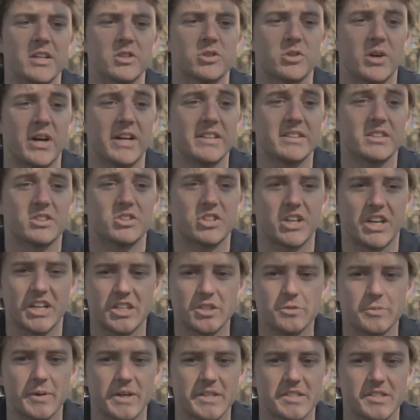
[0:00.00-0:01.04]
Trying to
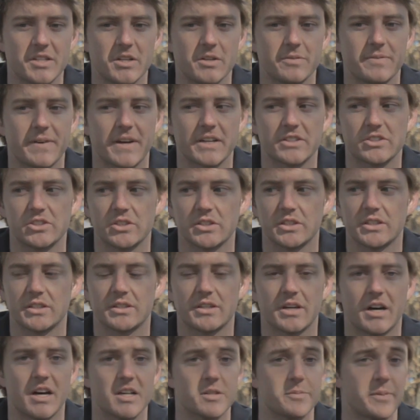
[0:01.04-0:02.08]
change myself actually
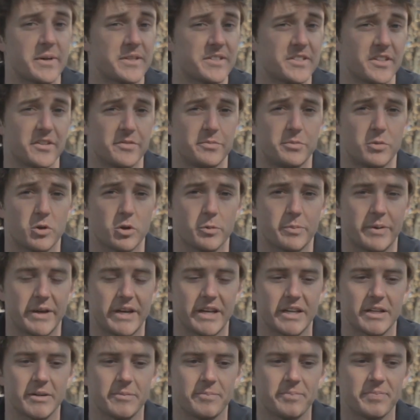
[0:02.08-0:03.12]
caused myself more
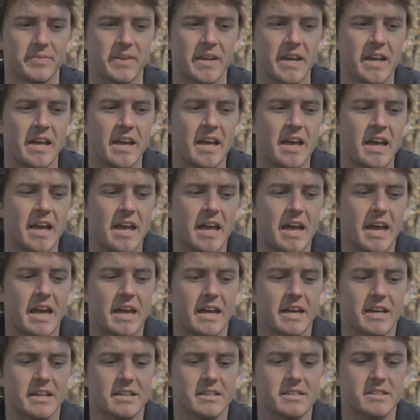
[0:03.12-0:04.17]
pain.
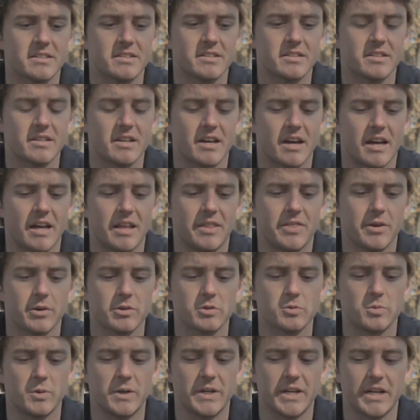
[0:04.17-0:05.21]
And there
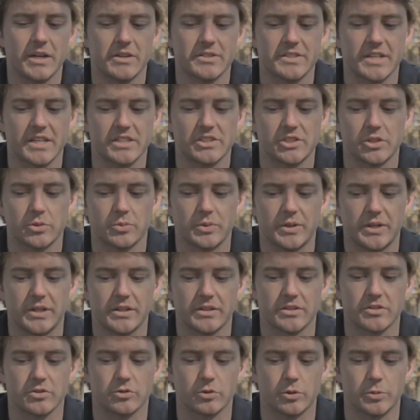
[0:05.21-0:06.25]
was one day I was actually
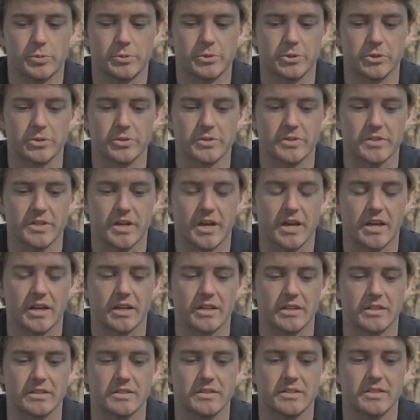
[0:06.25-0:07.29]
reading the scriptures,
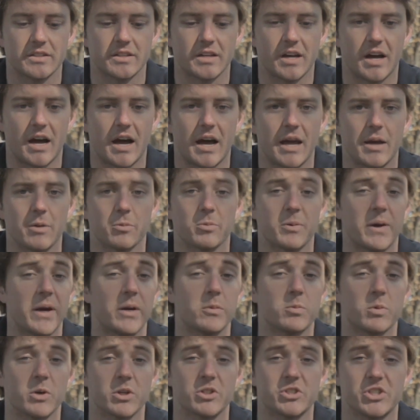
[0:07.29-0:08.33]
and I
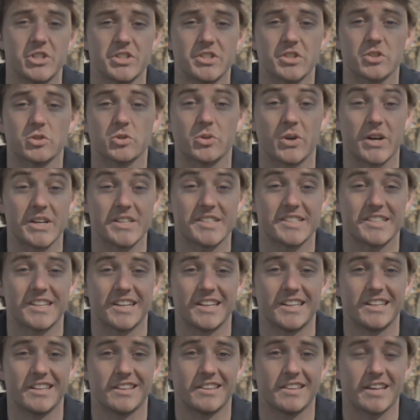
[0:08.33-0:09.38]
read where Jesus Christ
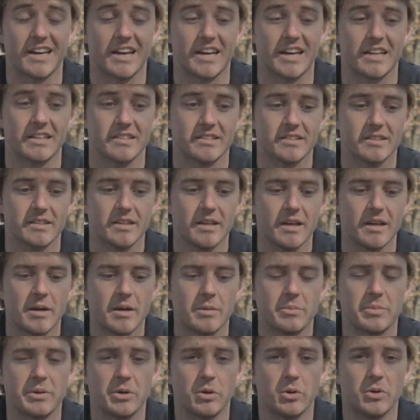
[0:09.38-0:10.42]
said that,
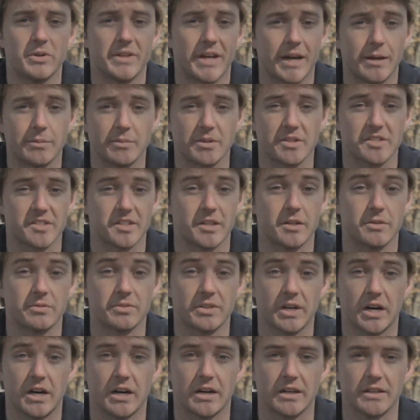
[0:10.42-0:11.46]
"Behold, I am the Son of
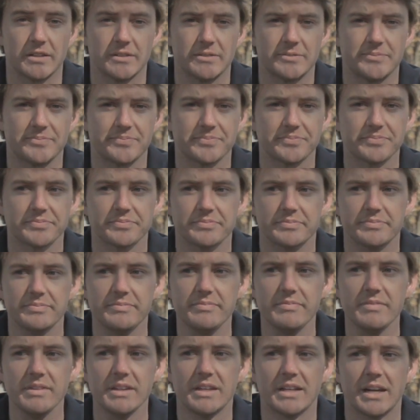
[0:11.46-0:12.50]
God."
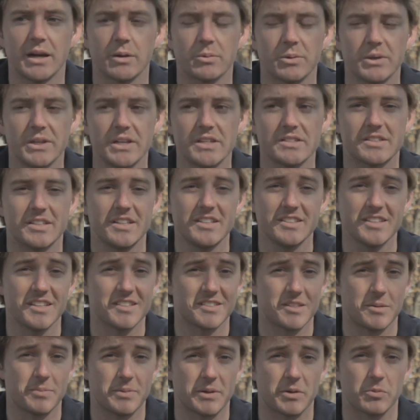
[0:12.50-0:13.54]
And I realized He said
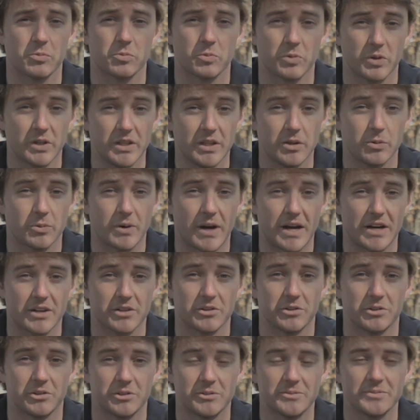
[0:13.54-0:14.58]
something really
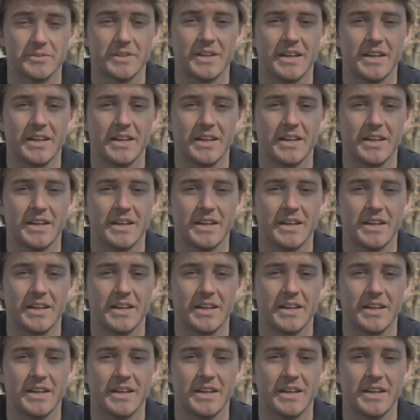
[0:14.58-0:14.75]
radical.